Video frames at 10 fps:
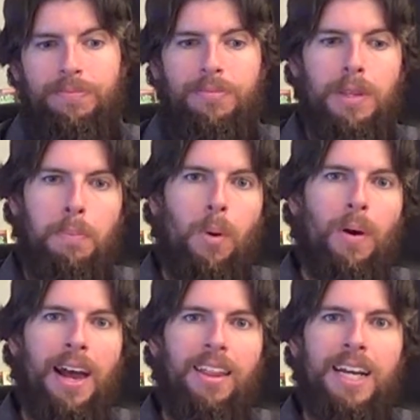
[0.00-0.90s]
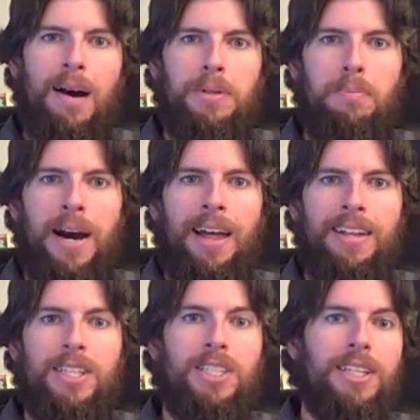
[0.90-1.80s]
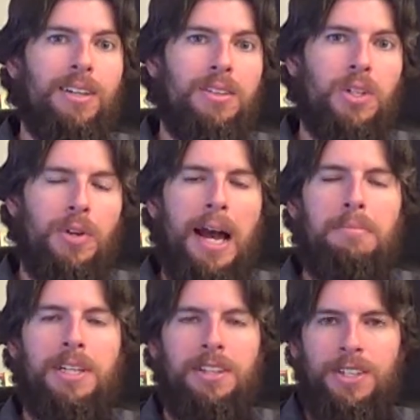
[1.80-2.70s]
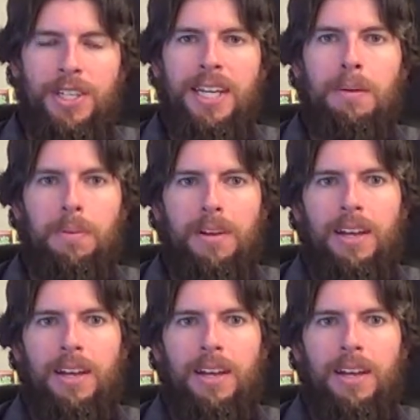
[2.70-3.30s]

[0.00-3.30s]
The poor helicopter pilot is still strapped to the Jeep,